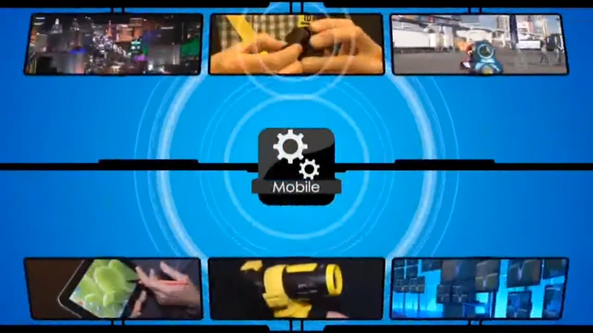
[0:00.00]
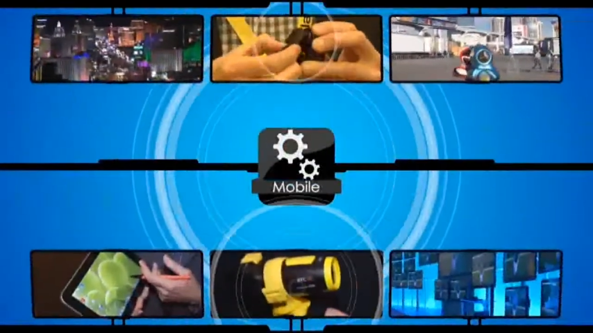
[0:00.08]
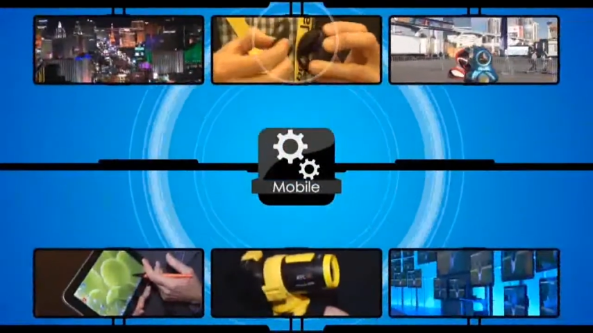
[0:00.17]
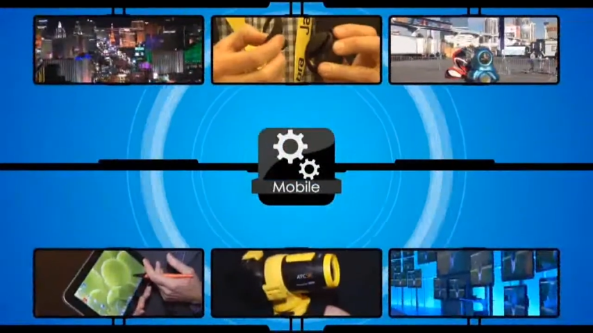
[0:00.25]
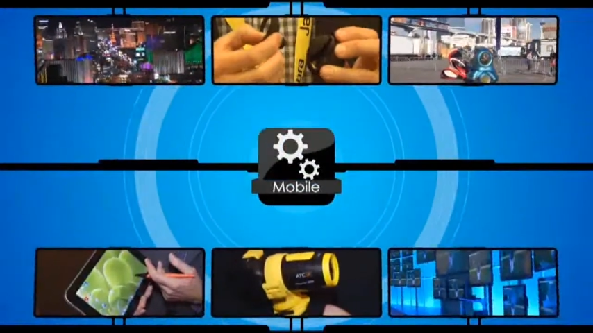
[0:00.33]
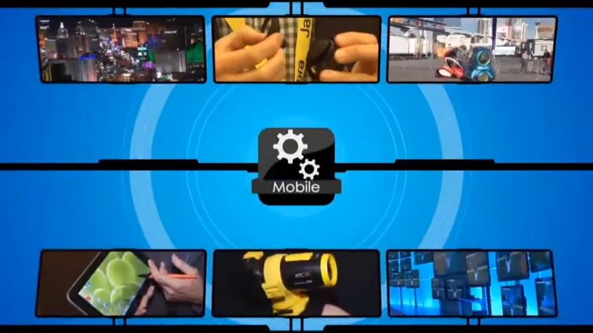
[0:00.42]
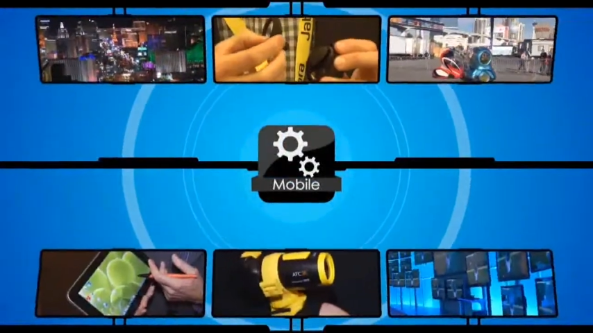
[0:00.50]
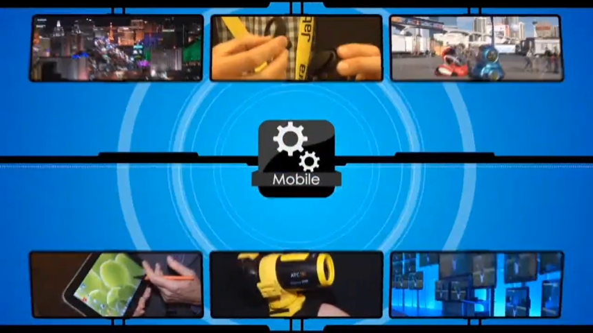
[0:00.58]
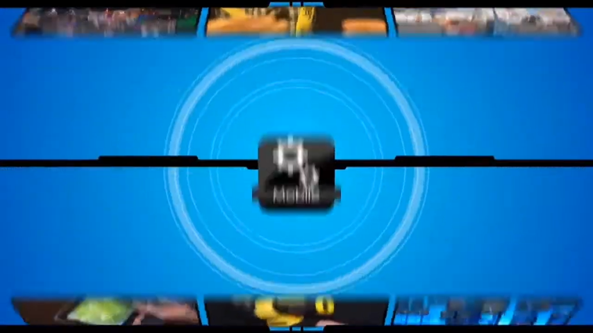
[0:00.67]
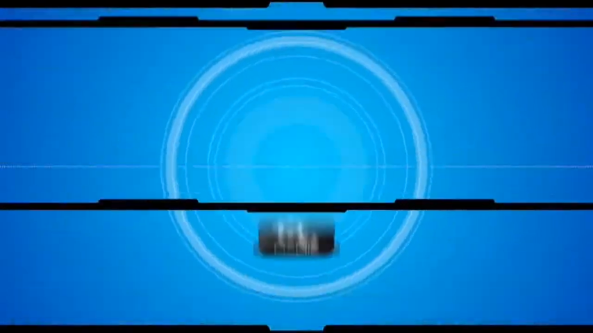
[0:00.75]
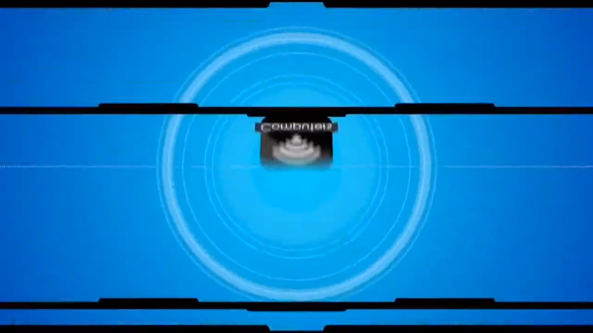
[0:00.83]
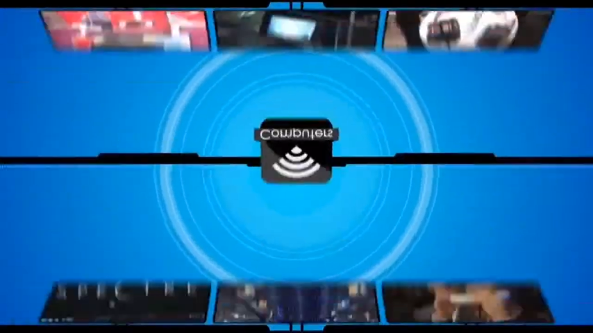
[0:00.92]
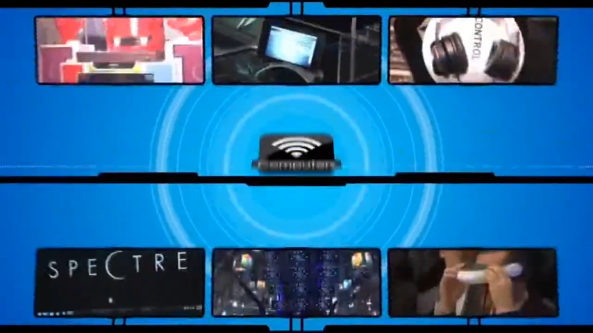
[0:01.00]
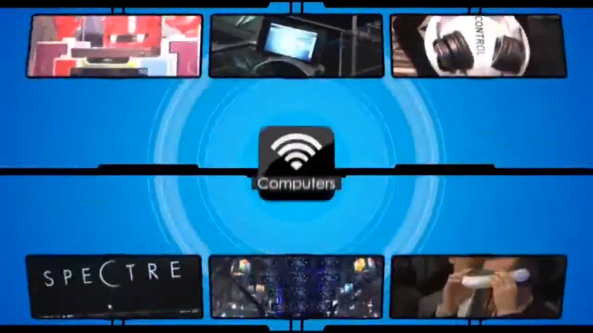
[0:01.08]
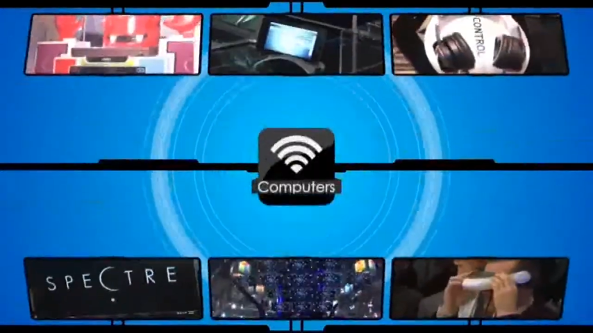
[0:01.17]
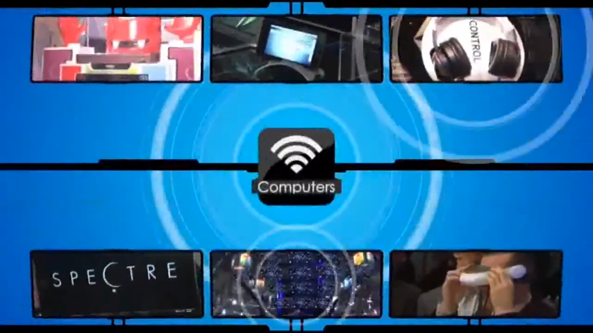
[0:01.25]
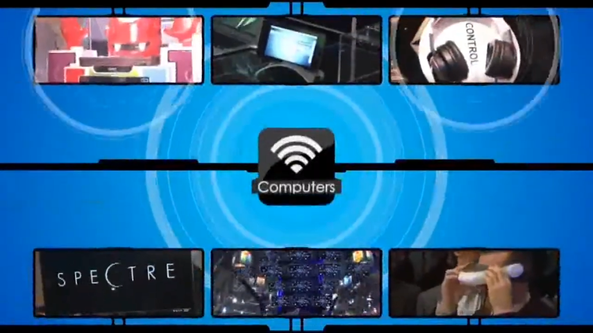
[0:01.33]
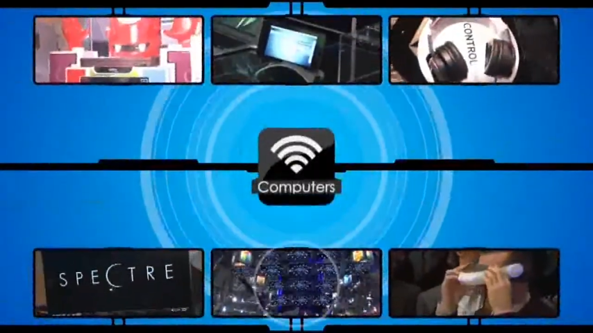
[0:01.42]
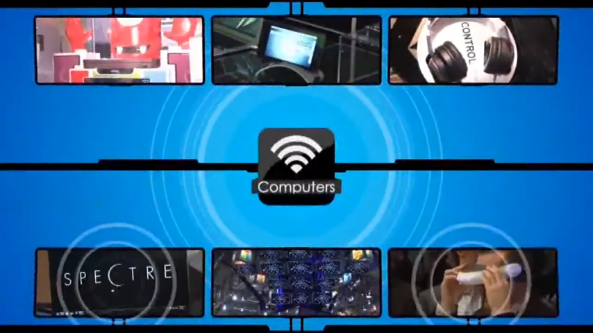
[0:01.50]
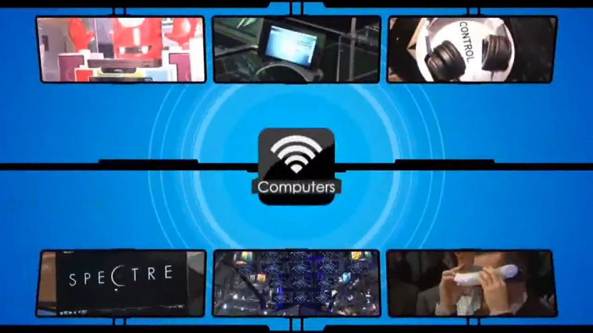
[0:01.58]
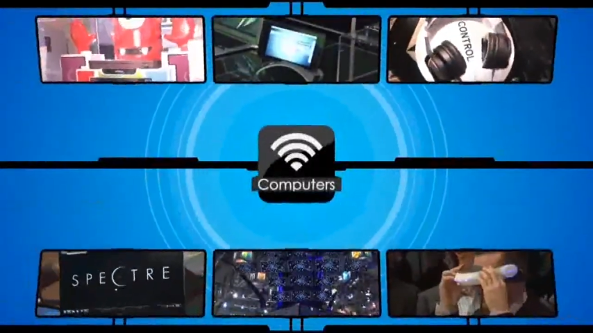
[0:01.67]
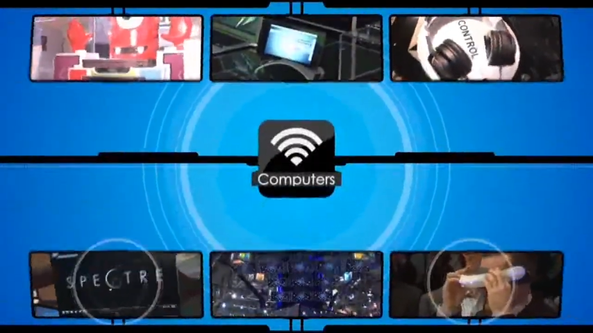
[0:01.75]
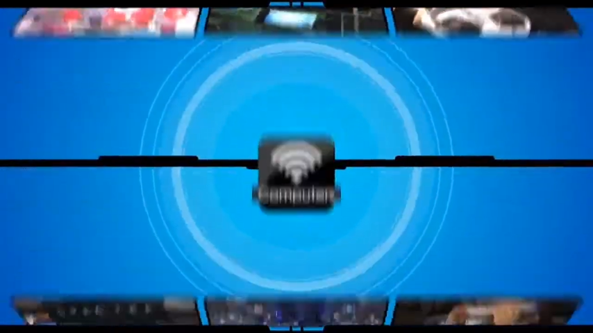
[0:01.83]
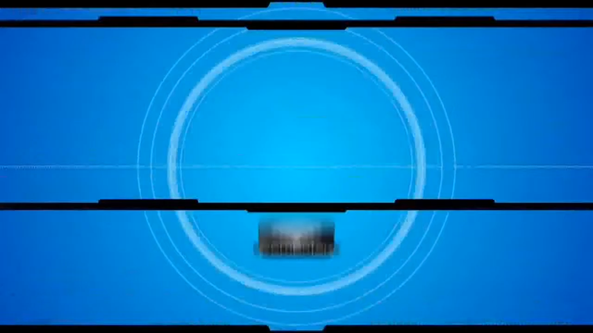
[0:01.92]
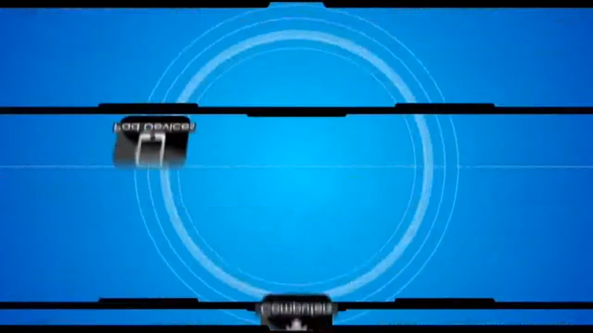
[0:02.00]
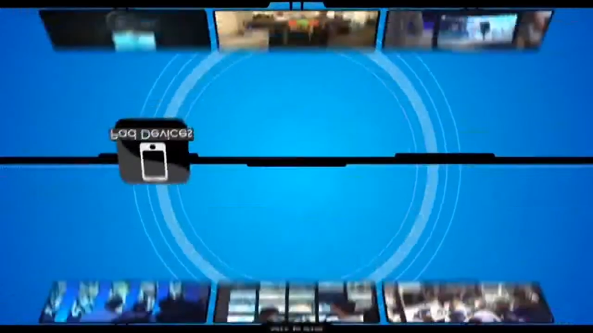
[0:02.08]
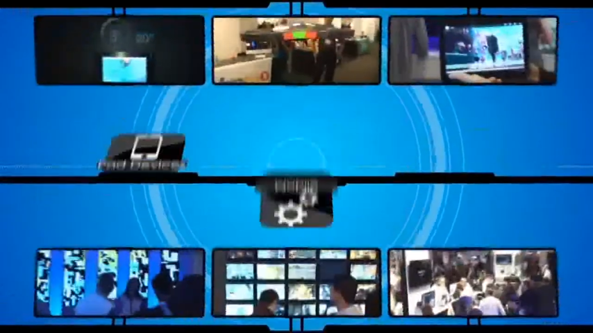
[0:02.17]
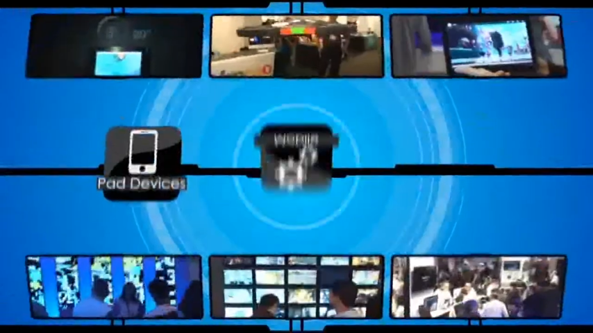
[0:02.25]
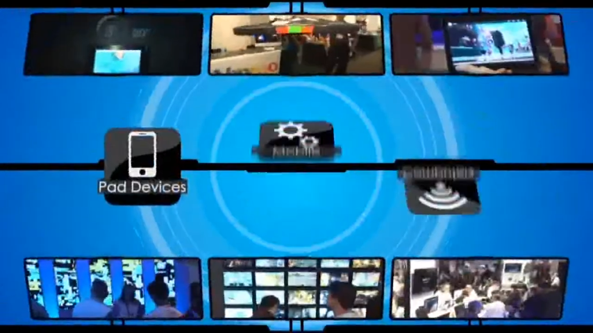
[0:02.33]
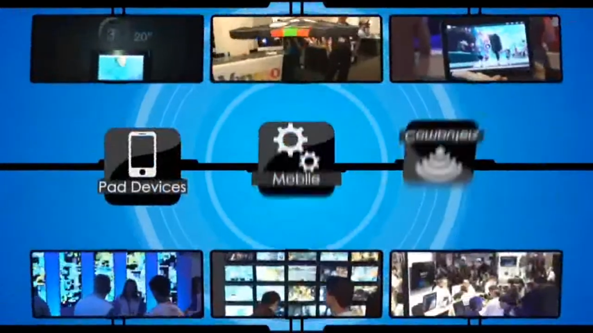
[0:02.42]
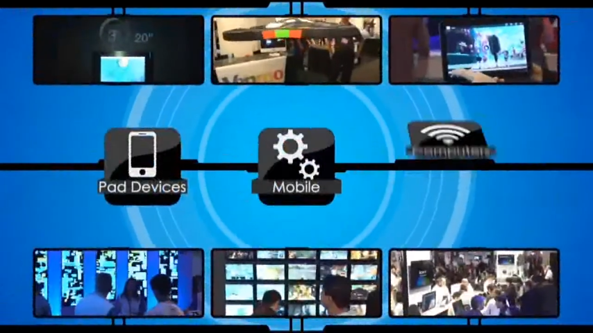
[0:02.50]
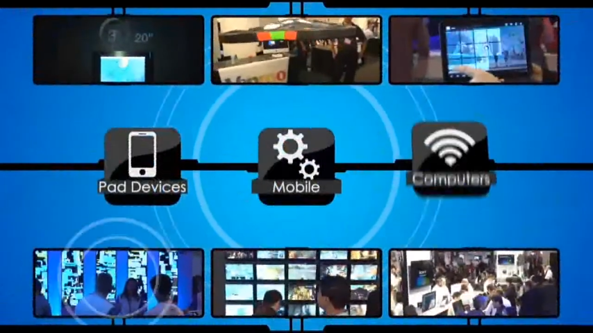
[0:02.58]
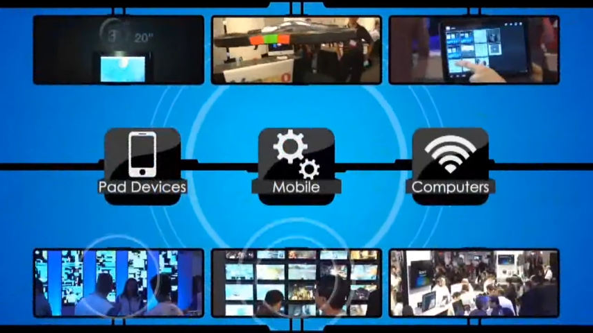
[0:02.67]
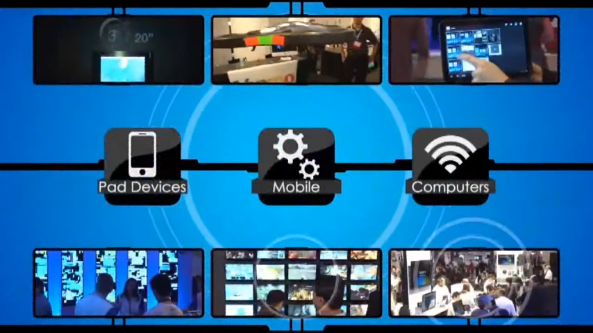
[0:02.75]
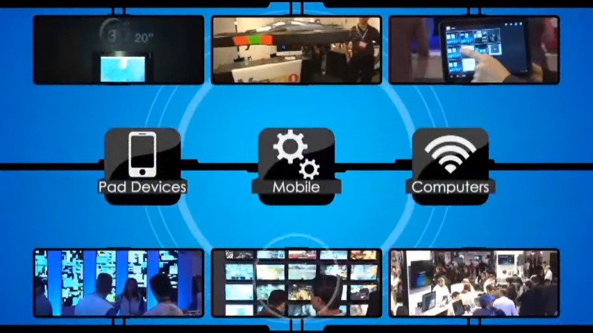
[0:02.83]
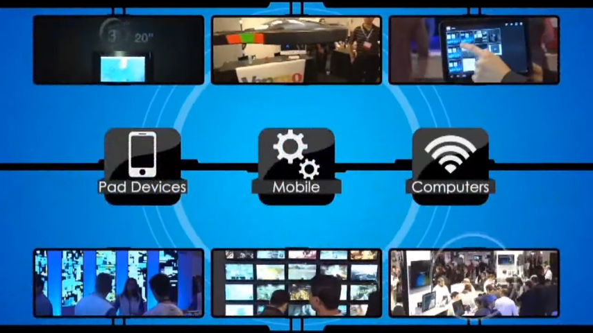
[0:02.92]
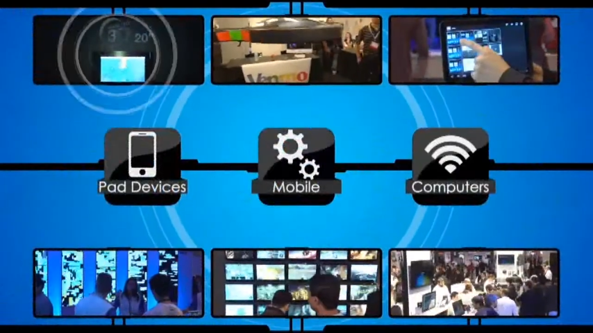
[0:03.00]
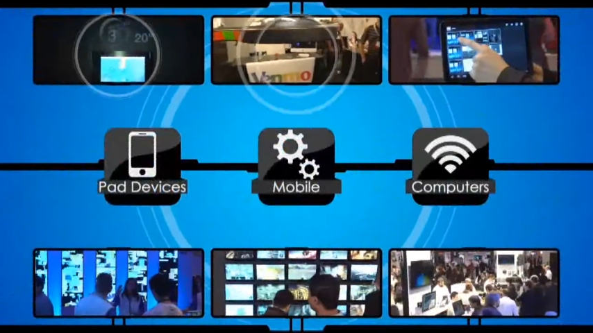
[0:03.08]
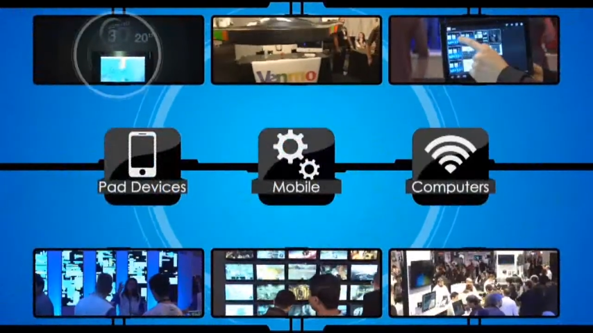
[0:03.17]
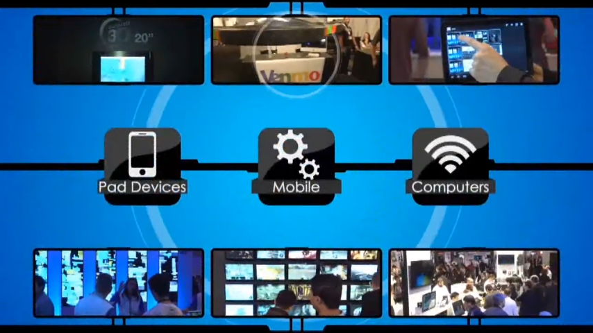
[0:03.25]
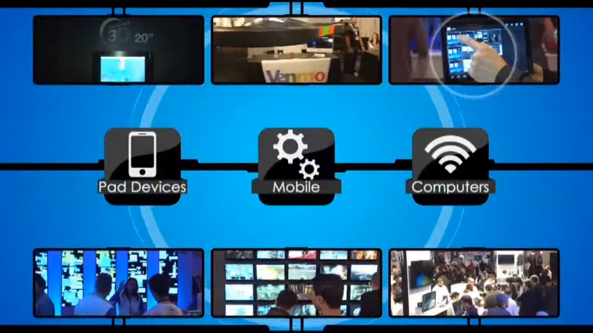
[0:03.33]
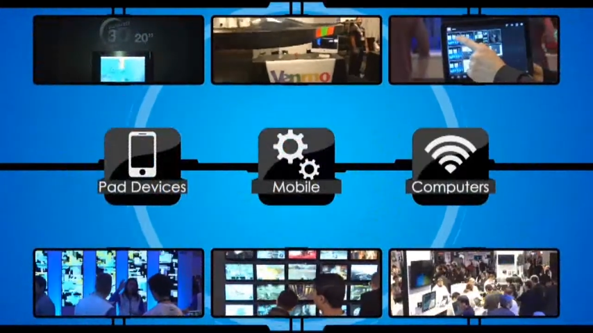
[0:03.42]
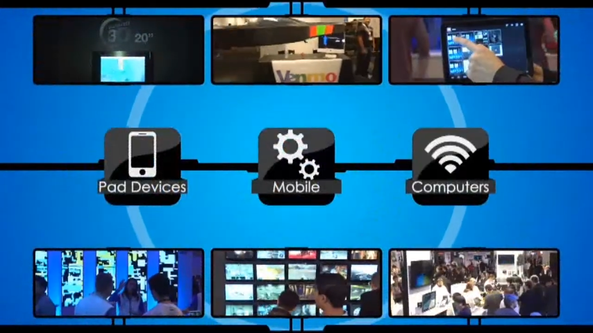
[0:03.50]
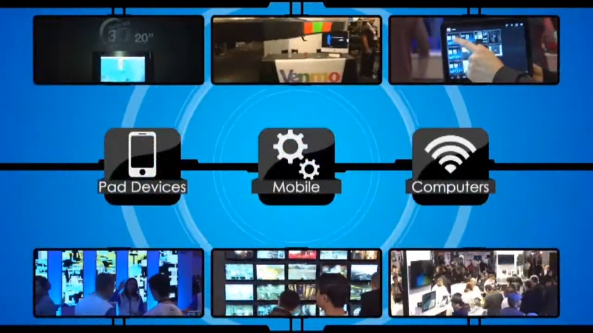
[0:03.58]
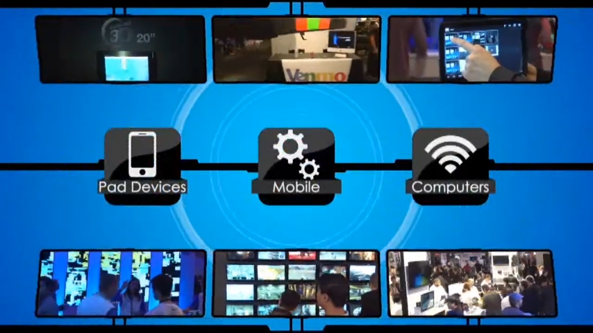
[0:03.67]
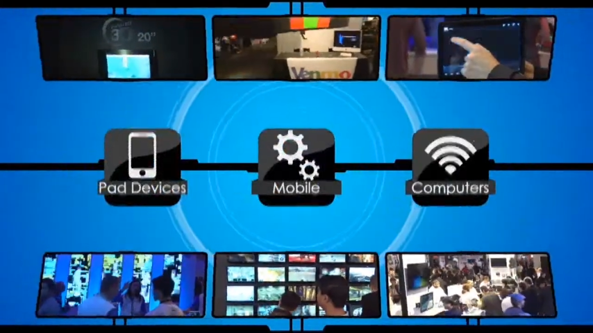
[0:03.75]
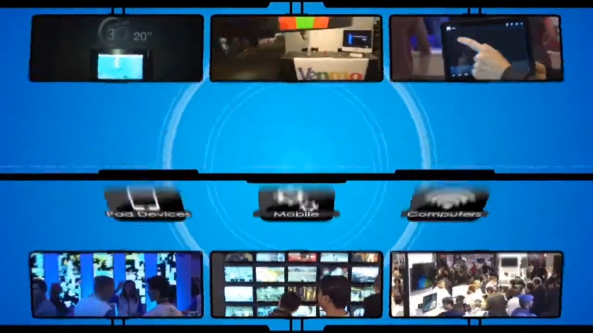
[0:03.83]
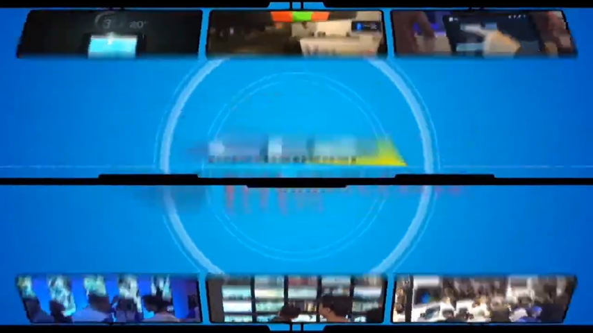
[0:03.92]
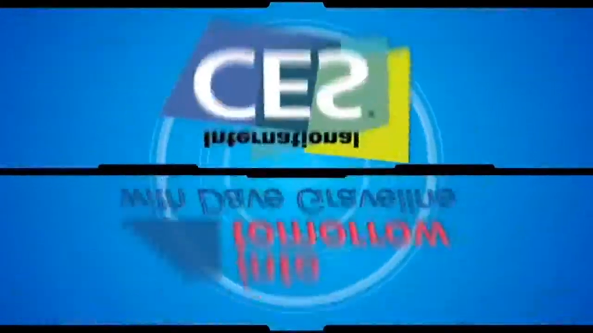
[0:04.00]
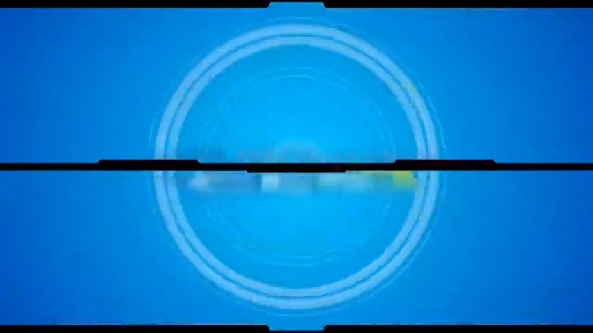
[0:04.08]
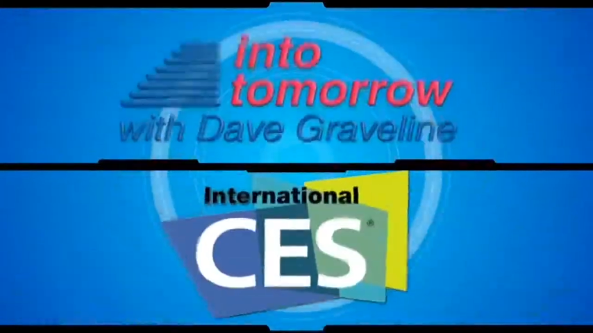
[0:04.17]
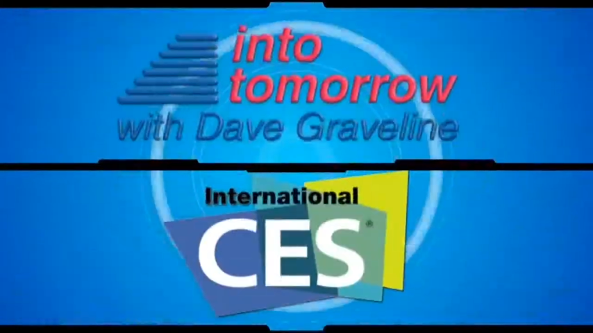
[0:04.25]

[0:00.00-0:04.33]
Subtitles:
[unreadable: no face in view]